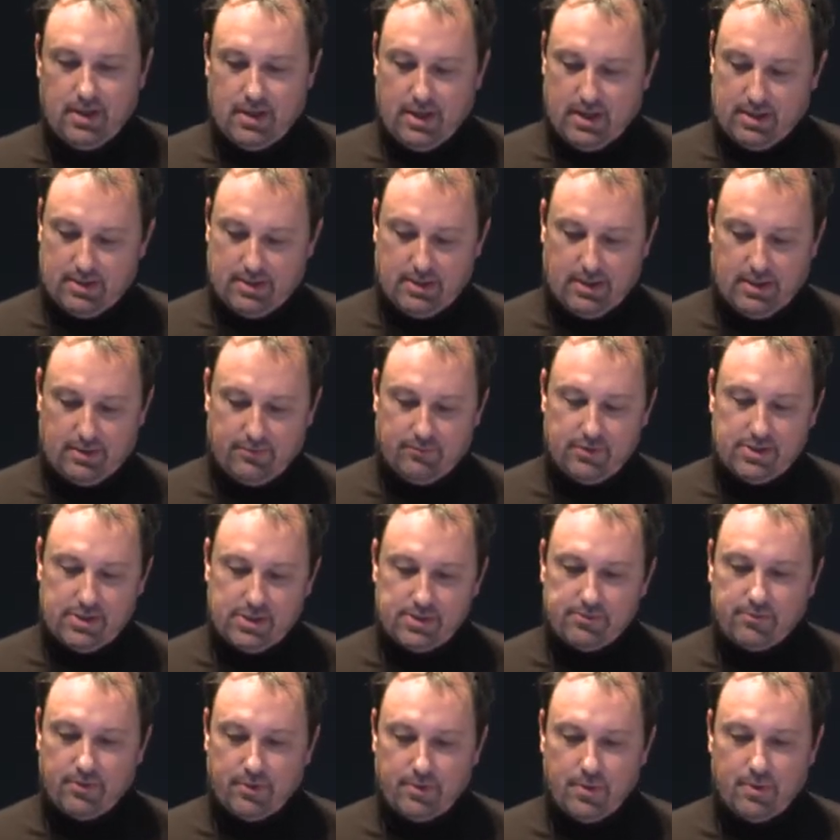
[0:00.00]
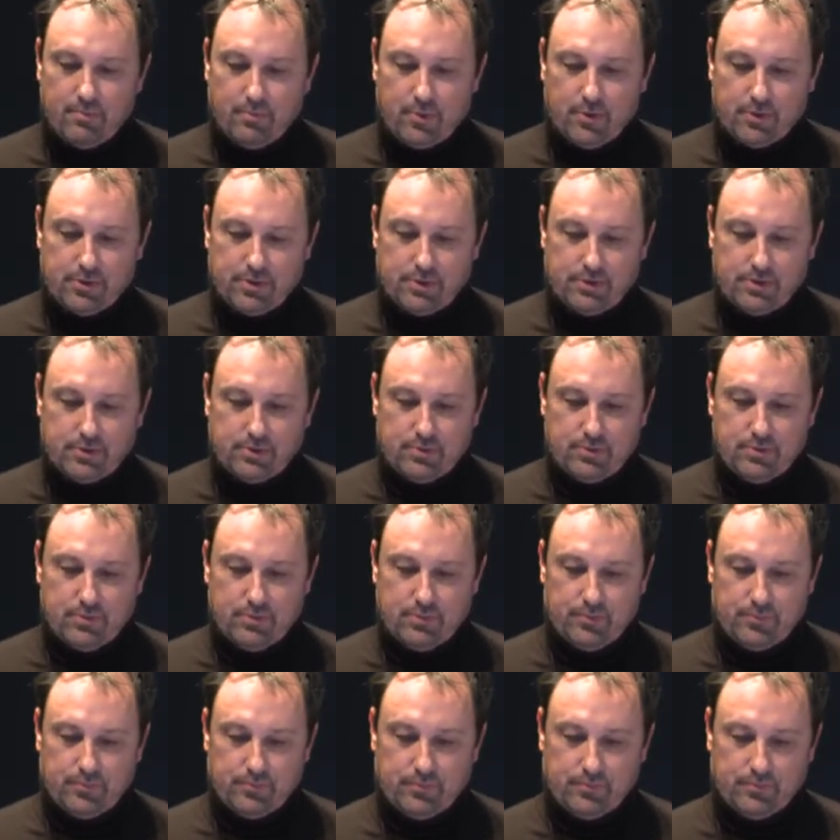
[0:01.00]
and, and this is very important
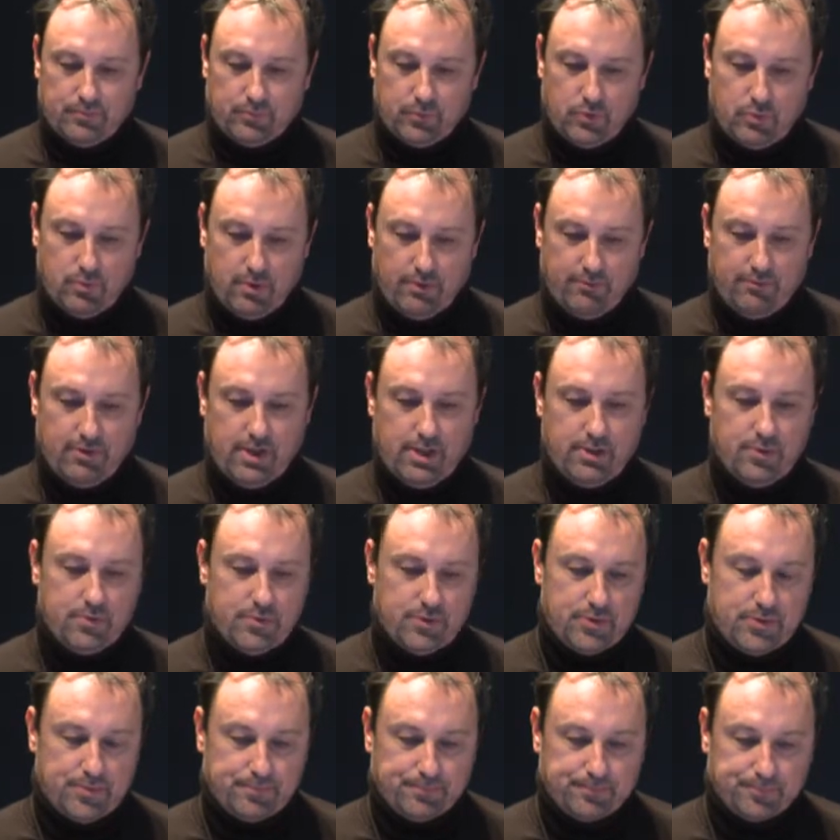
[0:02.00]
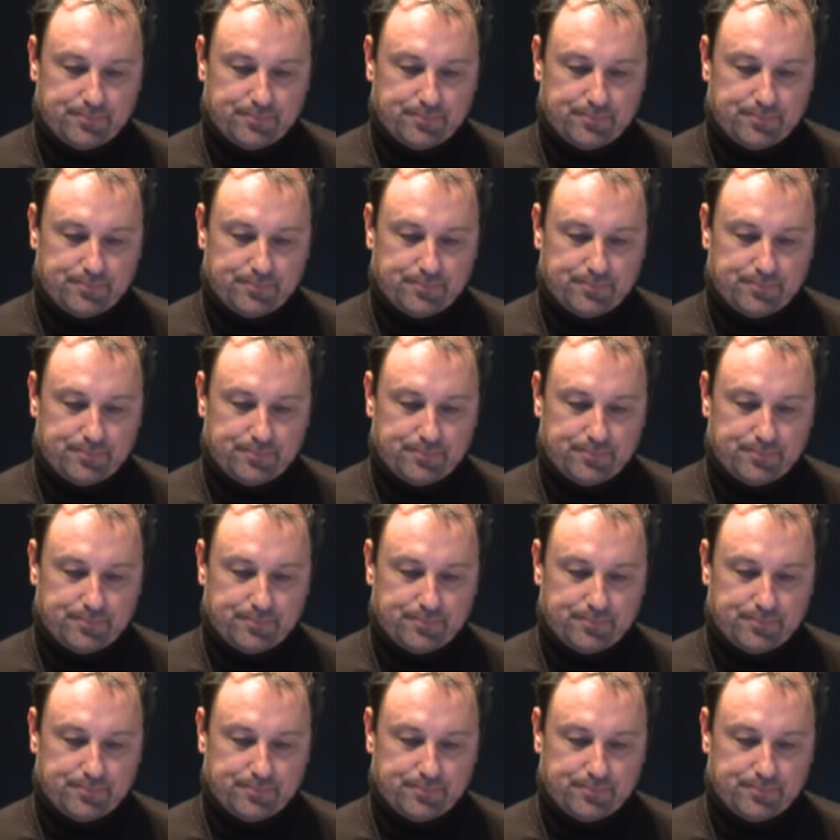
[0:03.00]
to, to have values.